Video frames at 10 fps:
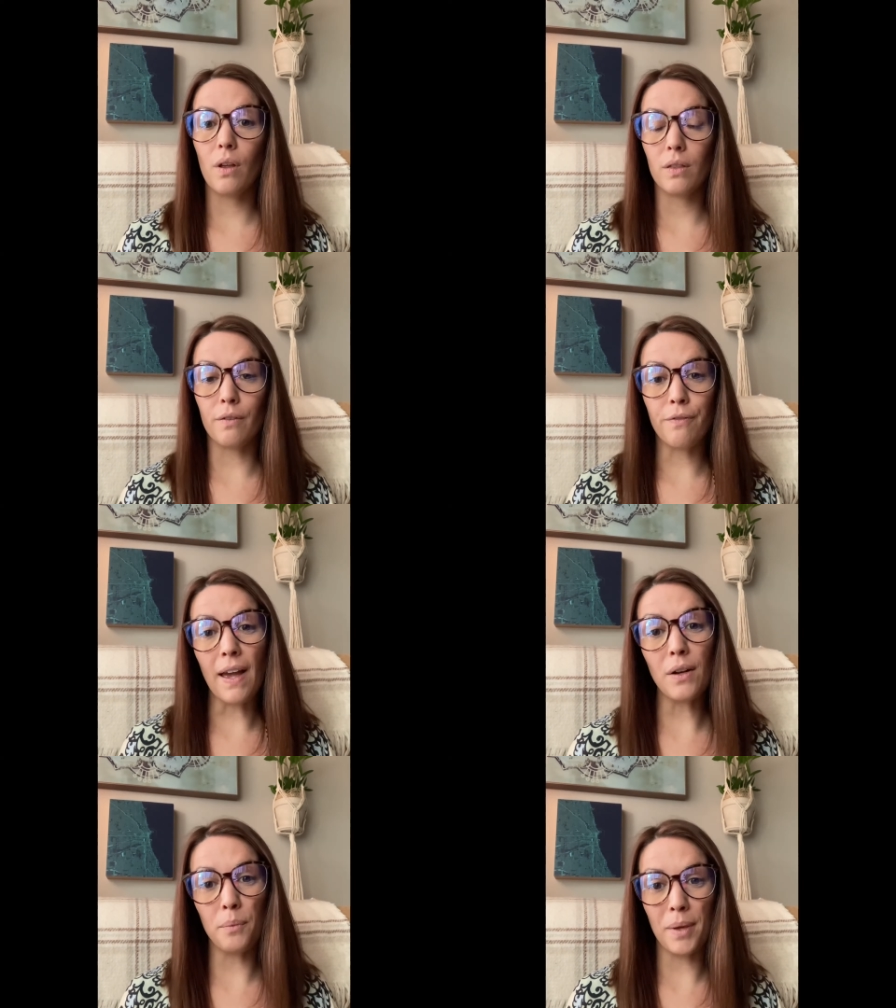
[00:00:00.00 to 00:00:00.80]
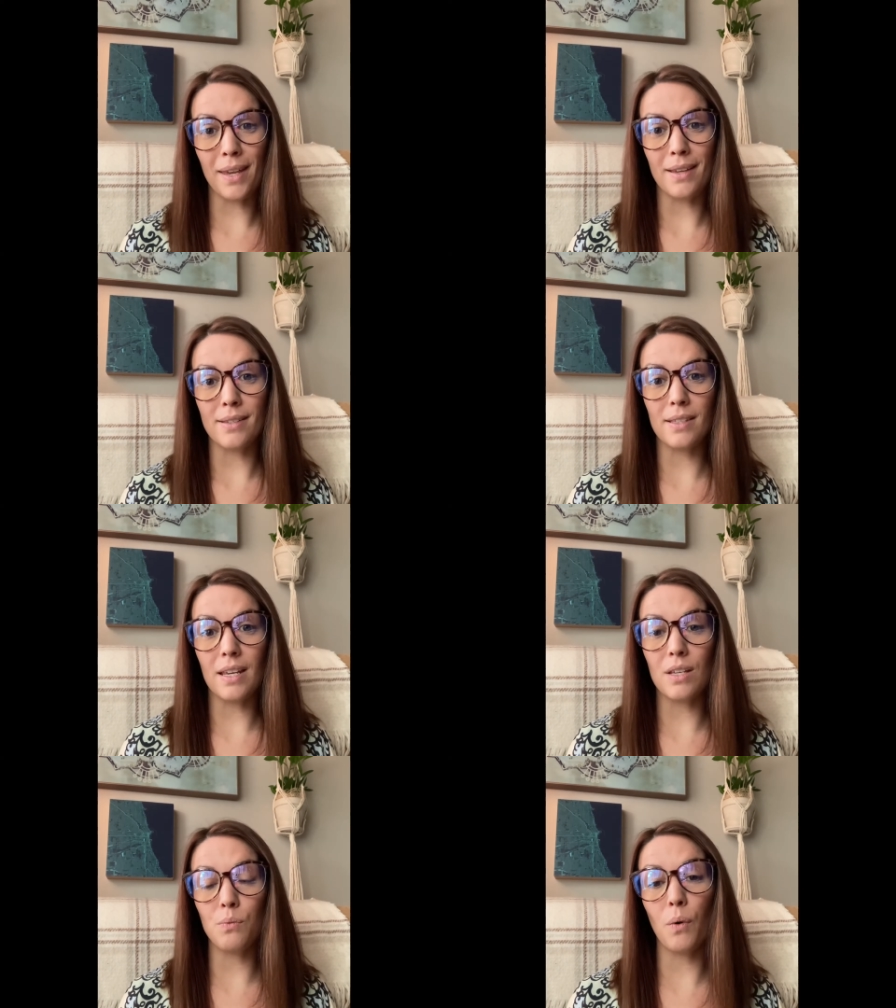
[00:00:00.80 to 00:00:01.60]
The final piece
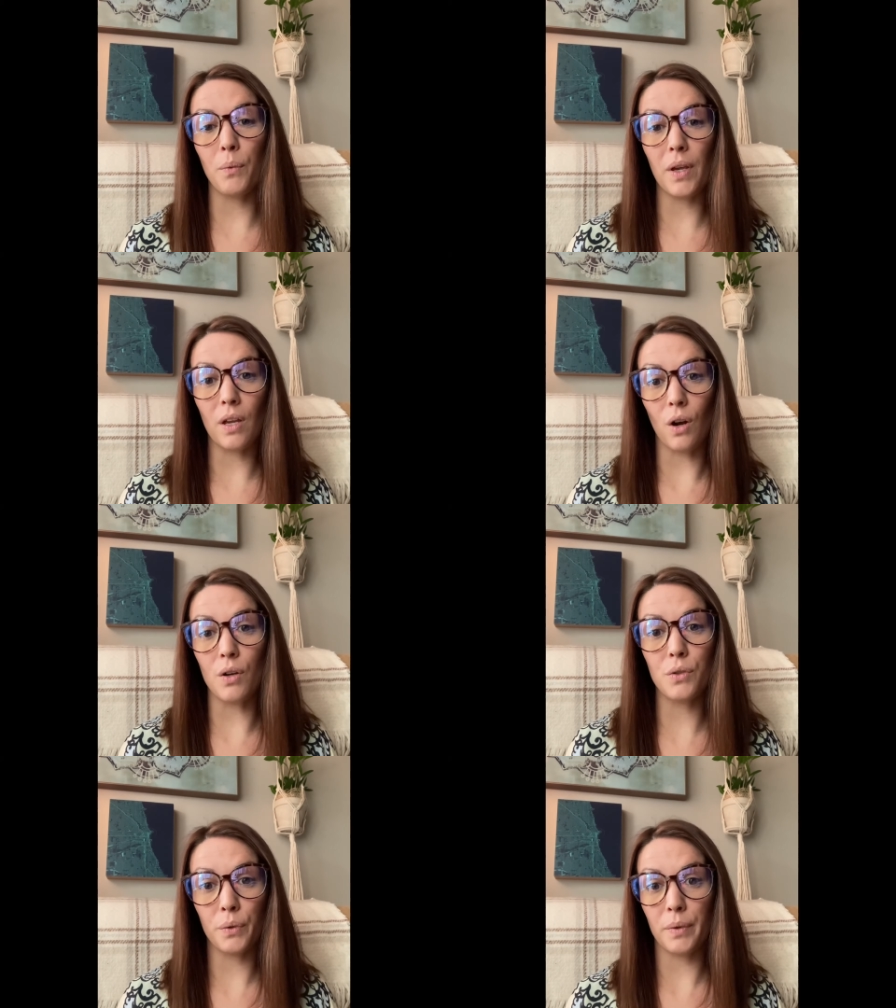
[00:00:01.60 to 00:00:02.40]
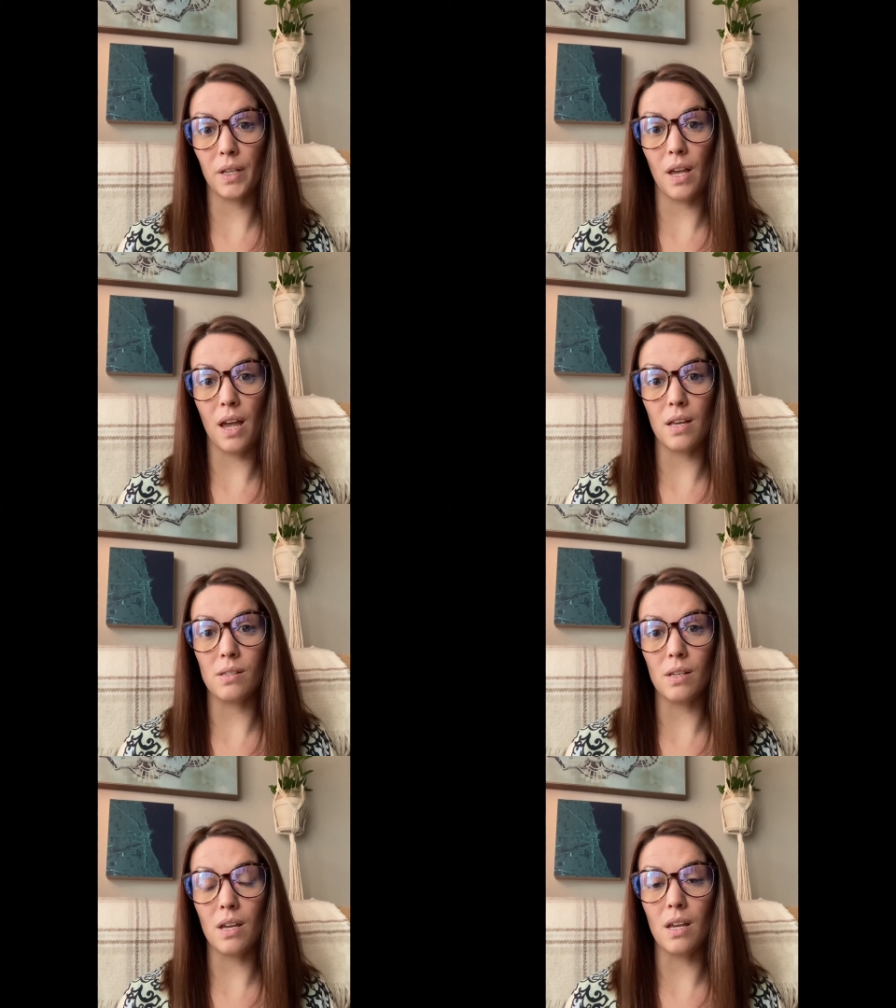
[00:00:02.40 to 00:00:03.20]
is what we can also
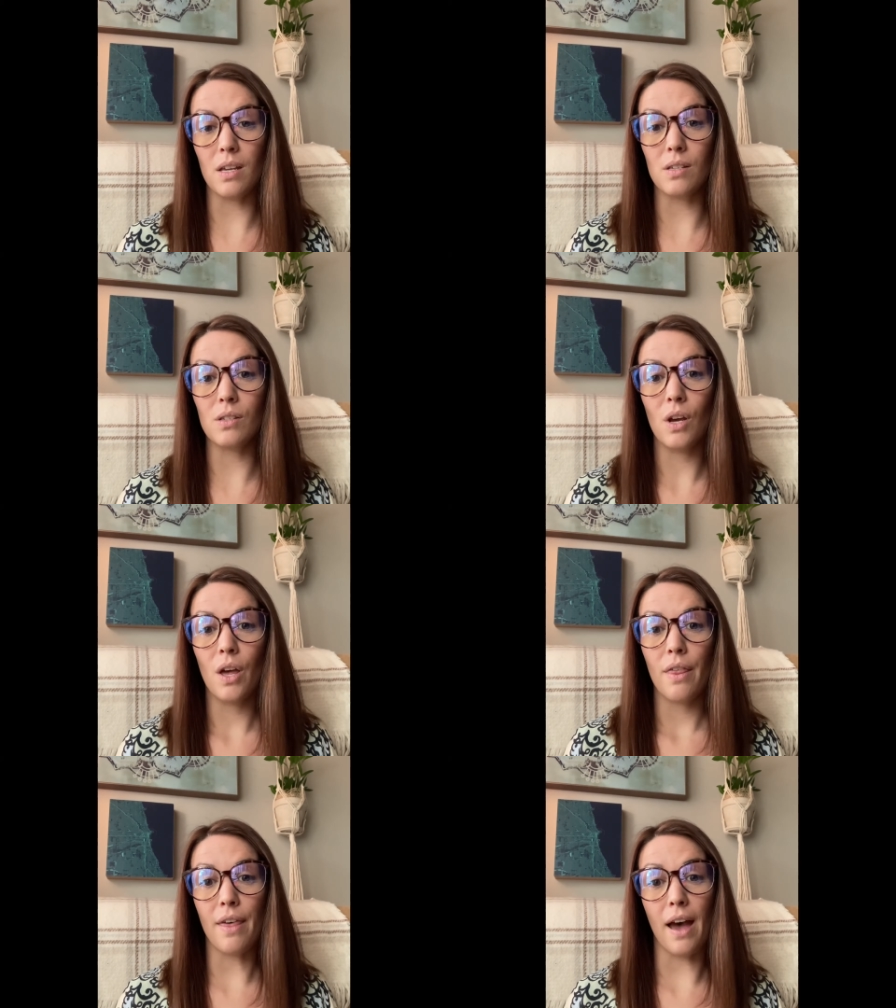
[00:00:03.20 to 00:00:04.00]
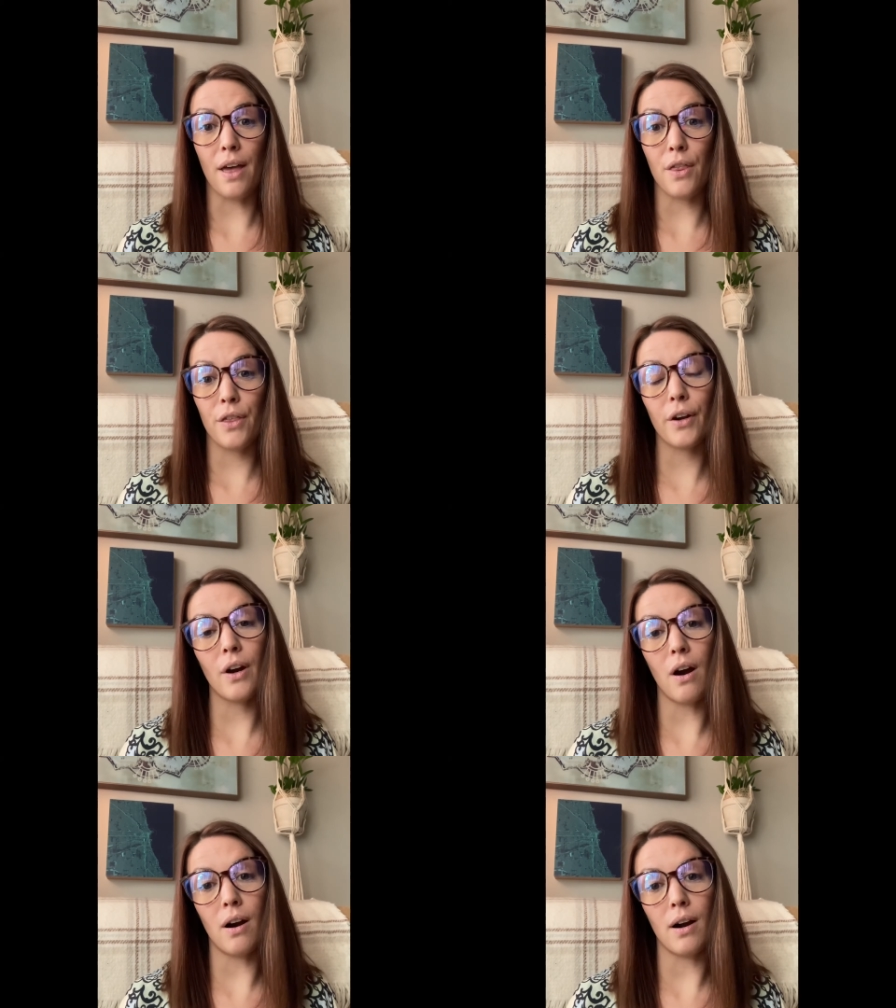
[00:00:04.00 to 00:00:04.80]
realize is that there
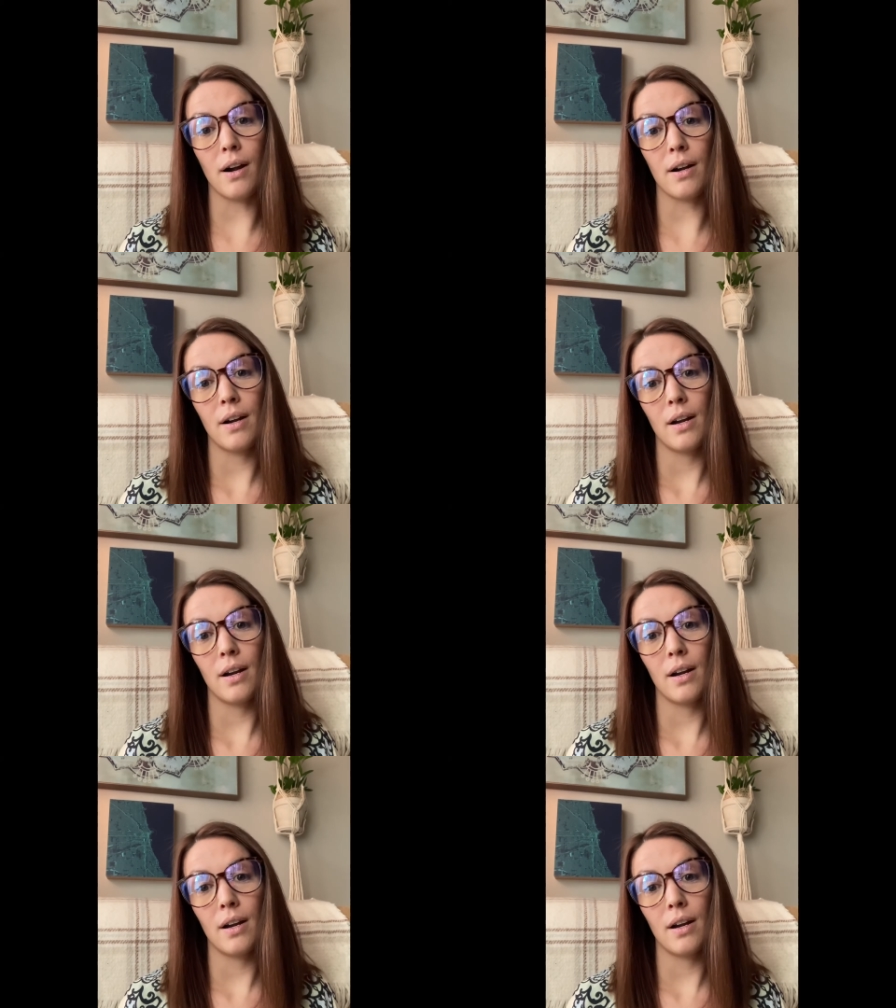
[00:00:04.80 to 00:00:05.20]
are